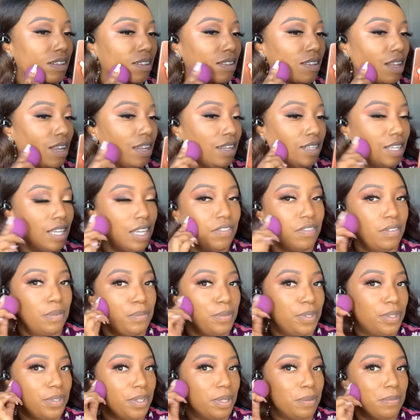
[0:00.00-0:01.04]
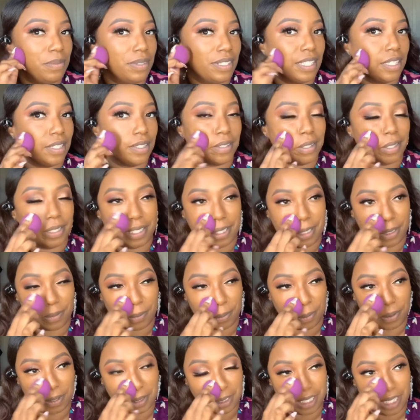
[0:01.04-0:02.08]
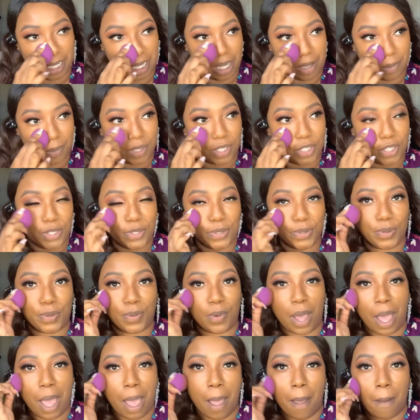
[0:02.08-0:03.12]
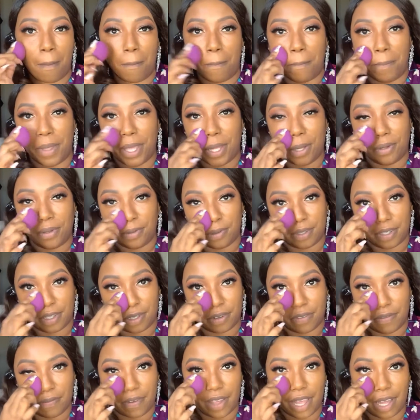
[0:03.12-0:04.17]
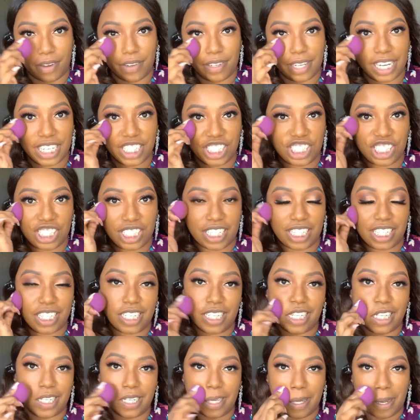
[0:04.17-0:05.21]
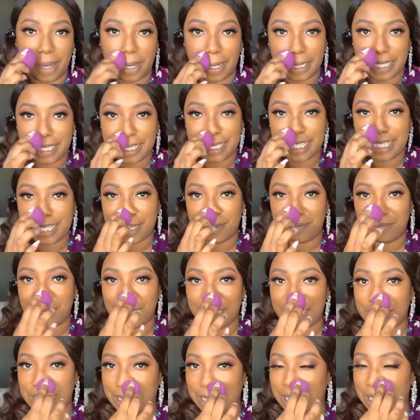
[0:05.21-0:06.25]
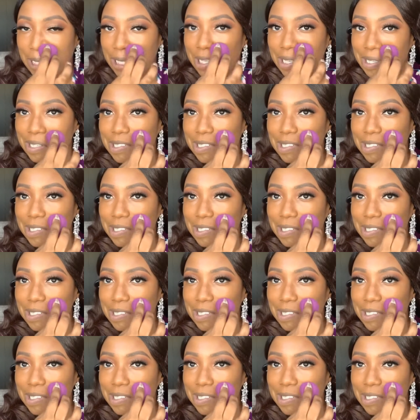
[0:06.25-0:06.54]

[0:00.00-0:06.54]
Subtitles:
I love a beauty blender. It just really helps to melt your foundation in seamlessly.